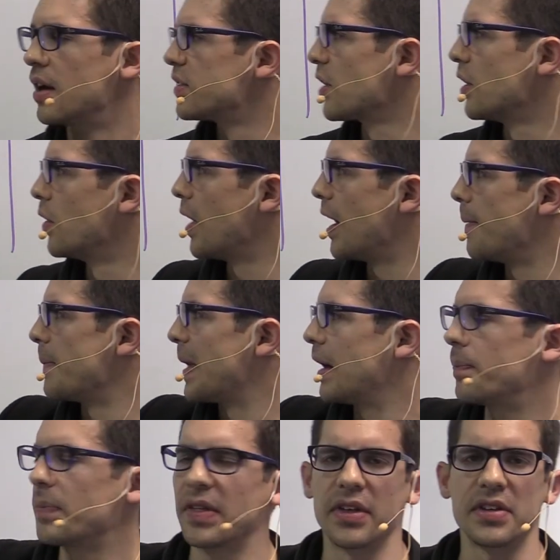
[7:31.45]
So
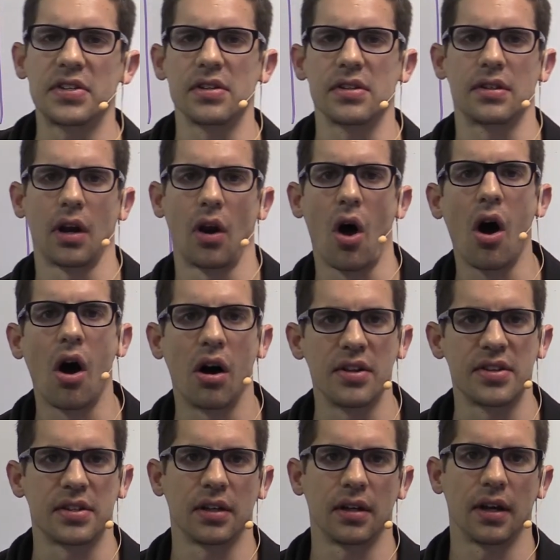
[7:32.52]
this is the long
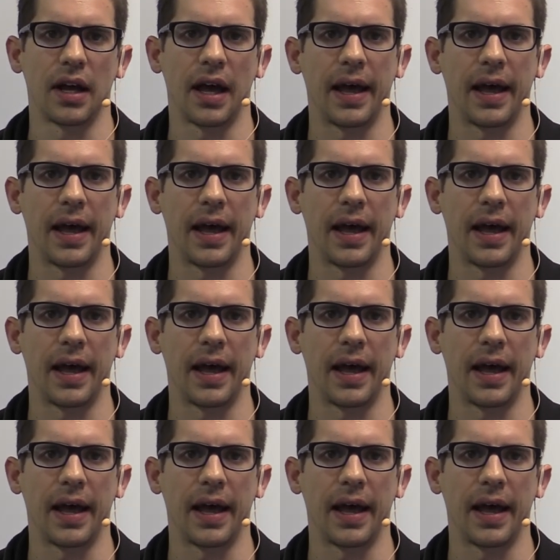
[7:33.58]
answer,